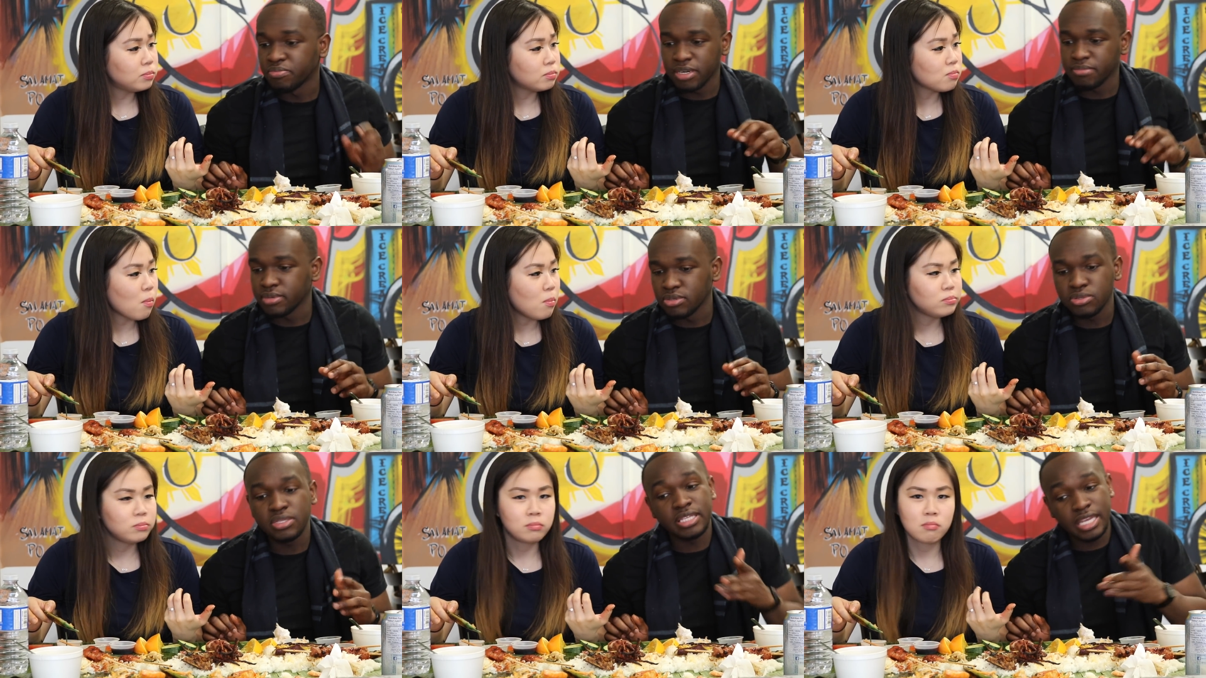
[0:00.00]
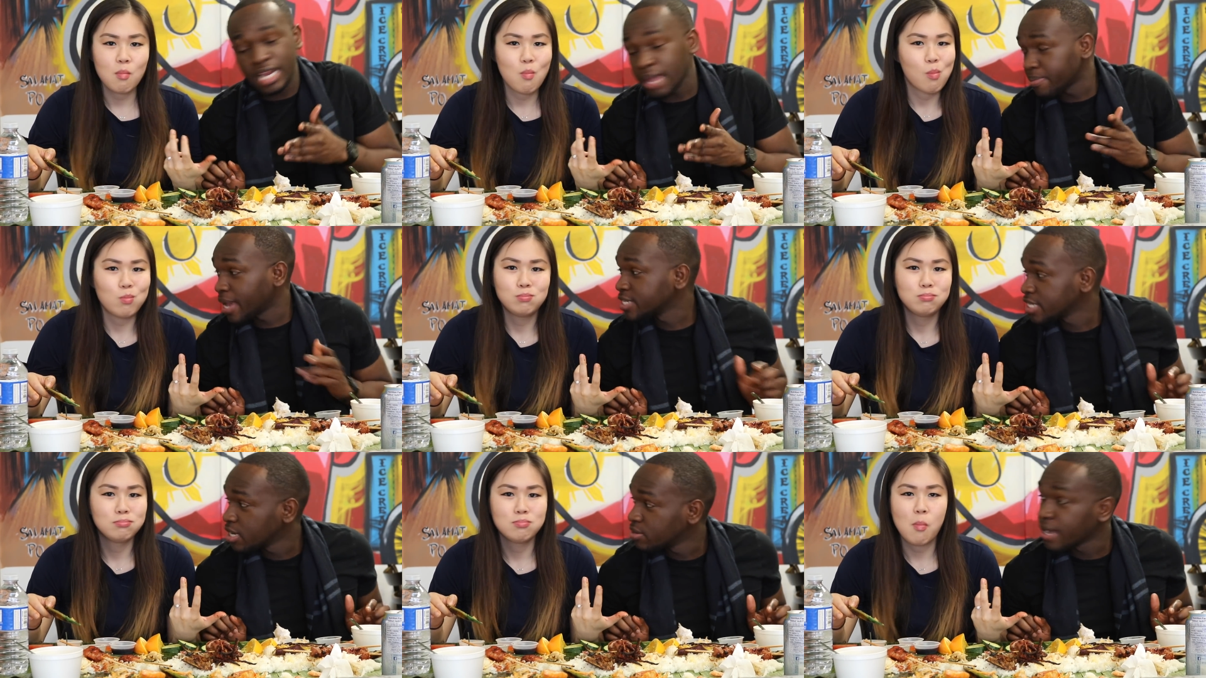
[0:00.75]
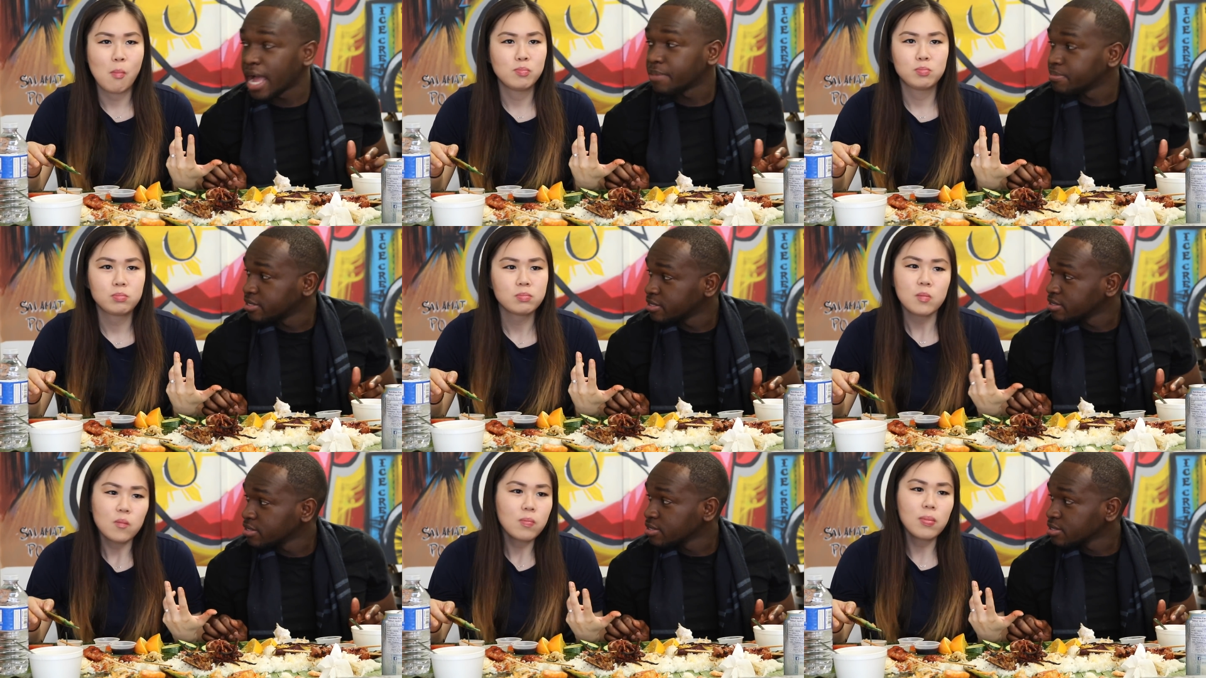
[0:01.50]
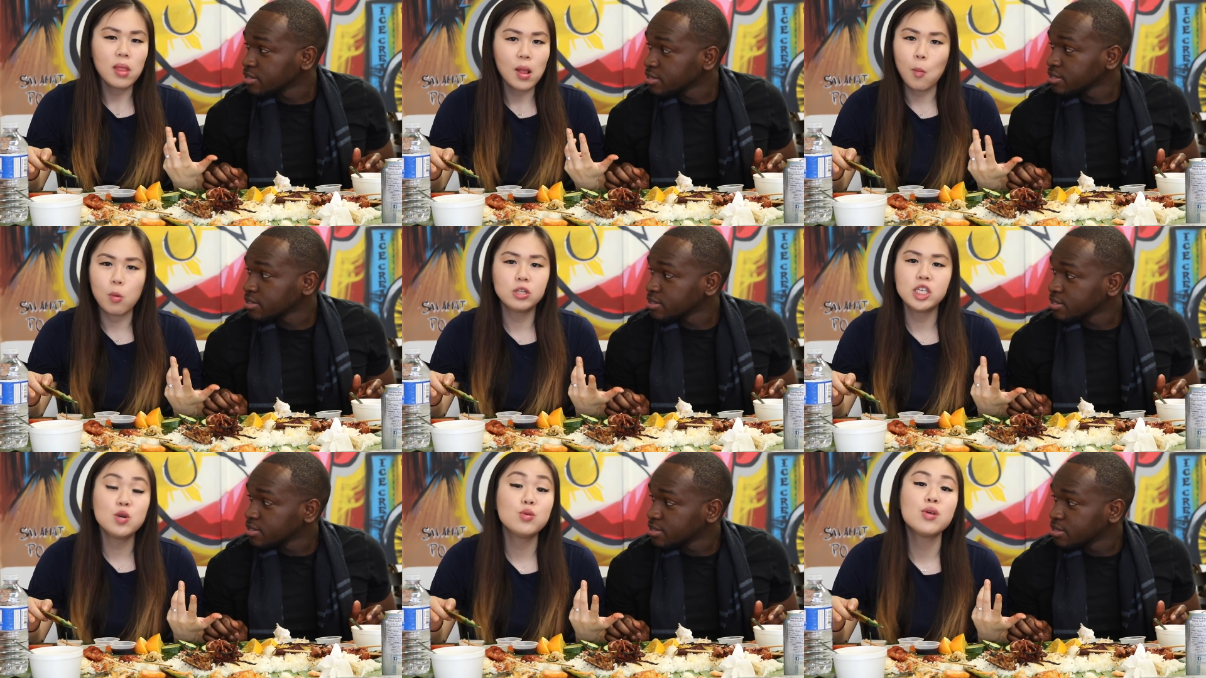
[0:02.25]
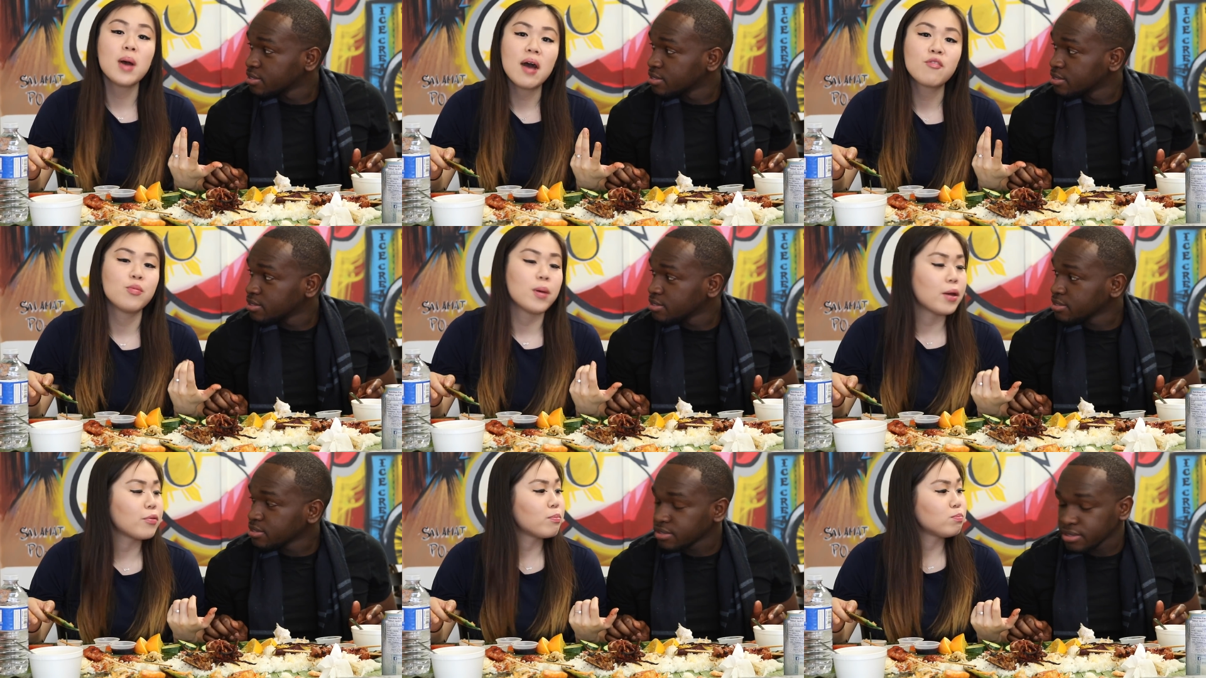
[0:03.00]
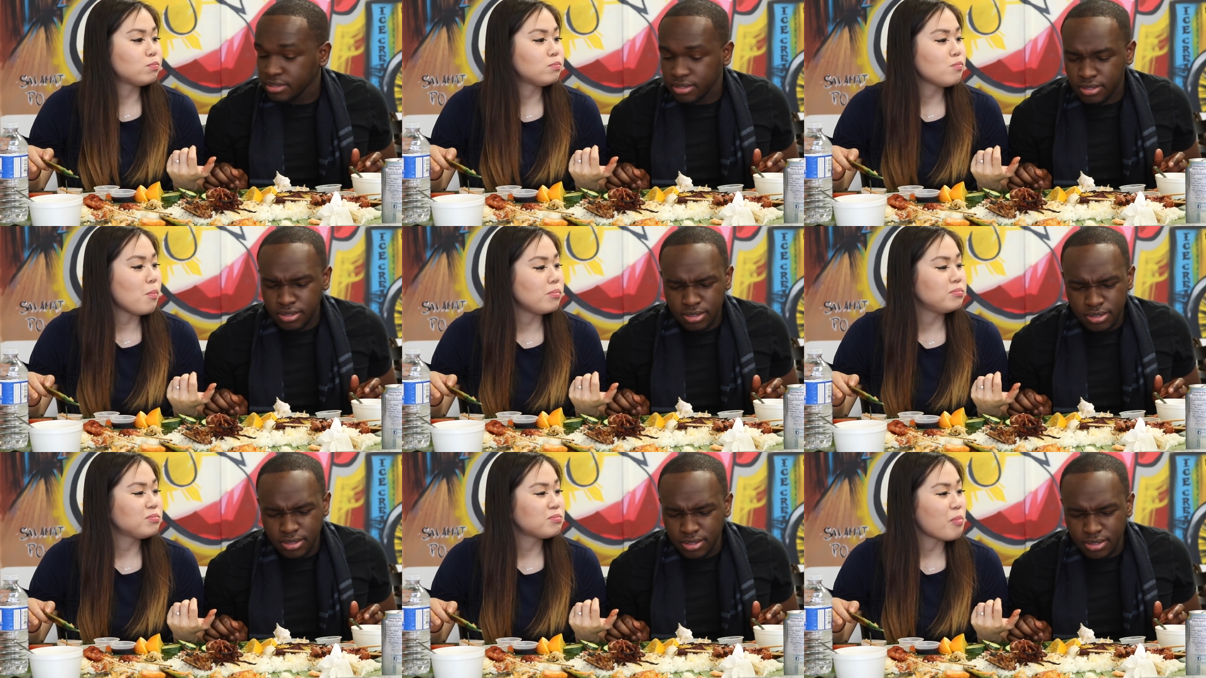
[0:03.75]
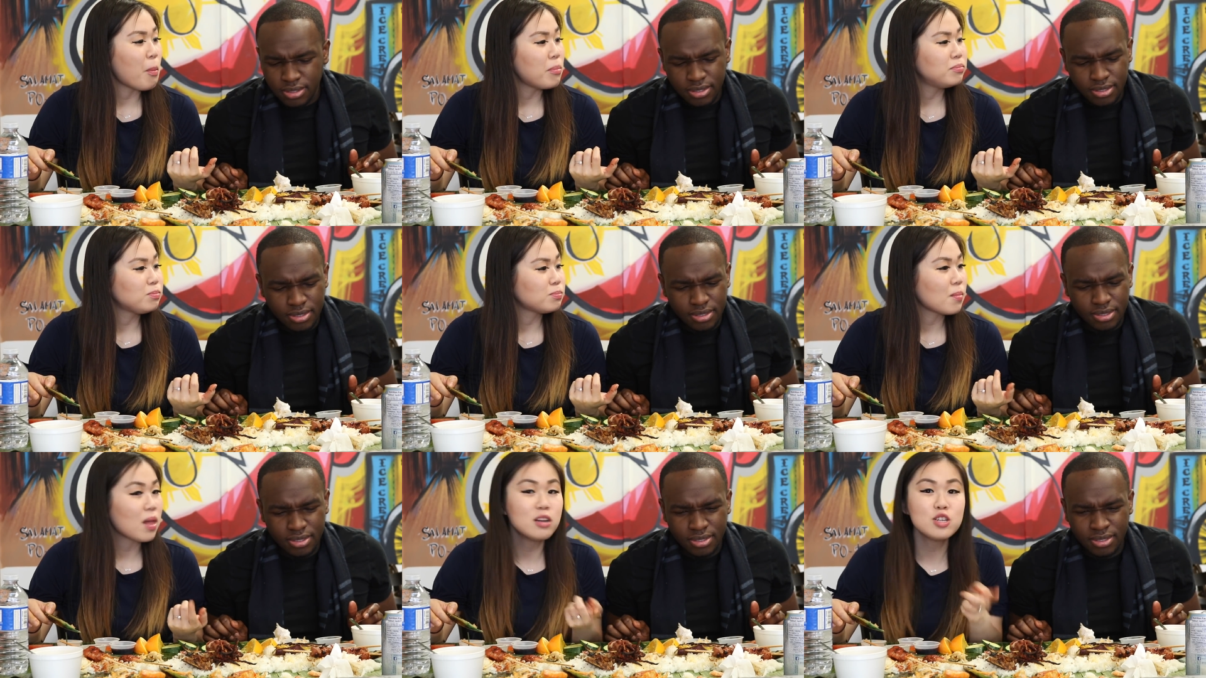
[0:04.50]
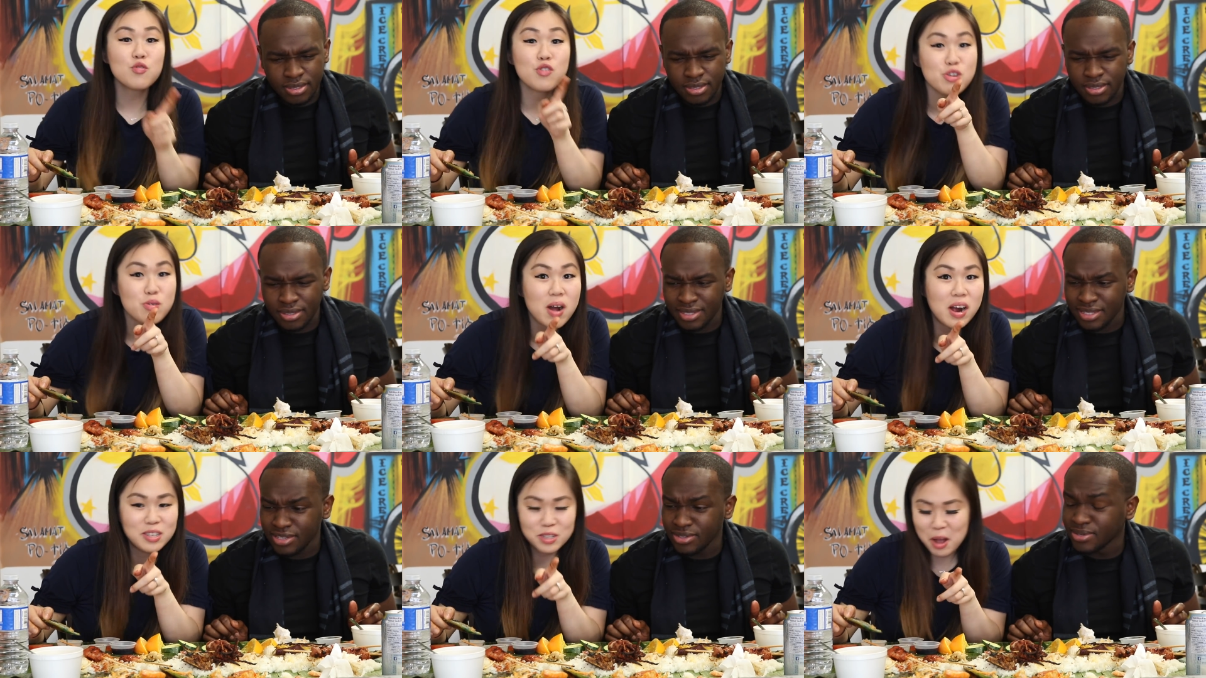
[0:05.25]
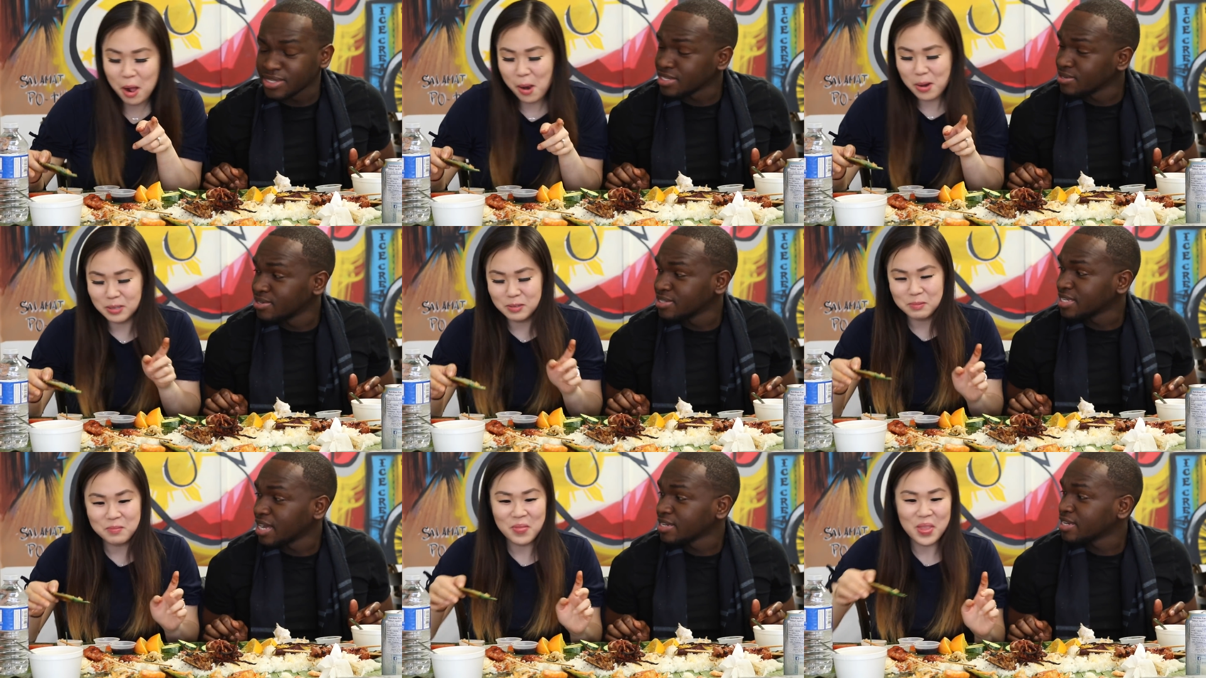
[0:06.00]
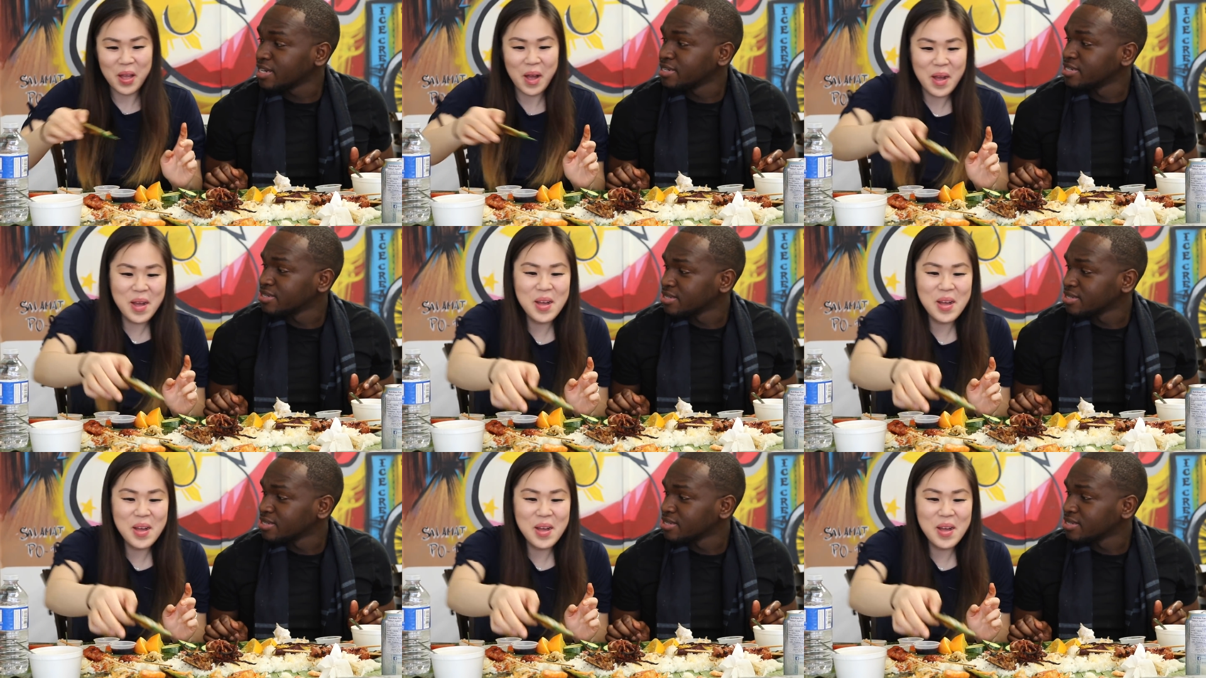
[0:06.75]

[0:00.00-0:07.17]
Speaker 1: You bring, but then I pass out. What happened?
Speaker 2: We'll deal with the aftermath. This is for you guys. You, okay? you don't
Speaker 1: sound caring.